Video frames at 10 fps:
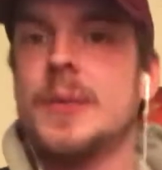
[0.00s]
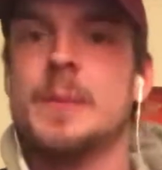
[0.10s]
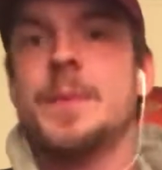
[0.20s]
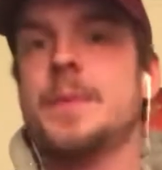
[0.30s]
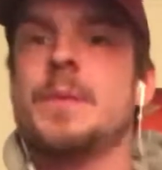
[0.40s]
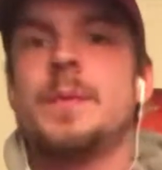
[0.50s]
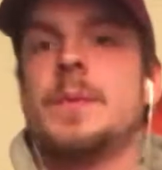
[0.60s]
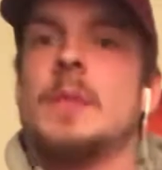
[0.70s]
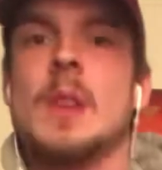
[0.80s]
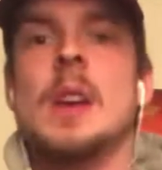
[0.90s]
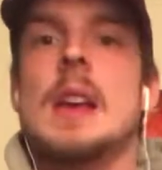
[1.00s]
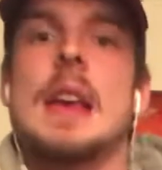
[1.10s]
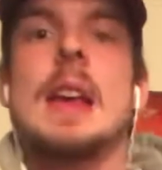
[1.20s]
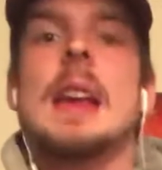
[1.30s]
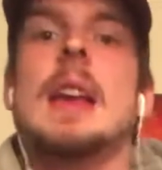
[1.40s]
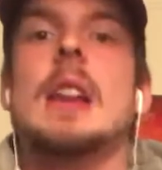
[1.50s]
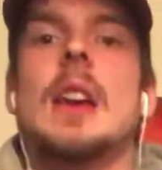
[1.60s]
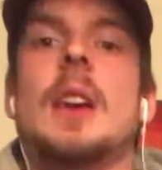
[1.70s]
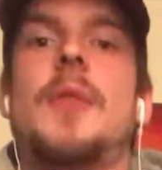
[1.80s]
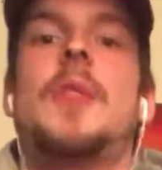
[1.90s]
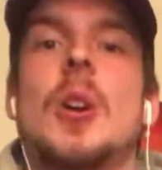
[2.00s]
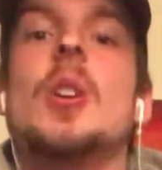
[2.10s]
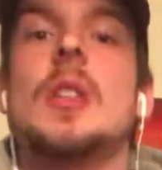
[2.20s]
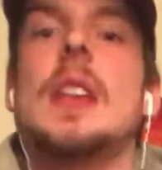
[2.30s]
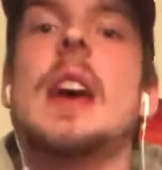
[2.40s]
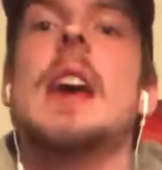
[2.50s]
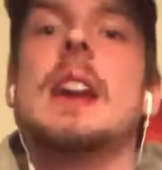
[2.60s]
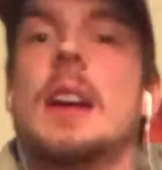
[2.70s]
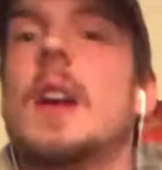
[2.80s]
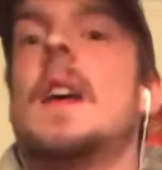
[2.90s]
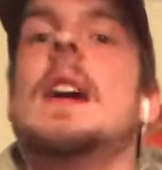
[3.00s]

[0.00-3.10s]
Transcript: And if you think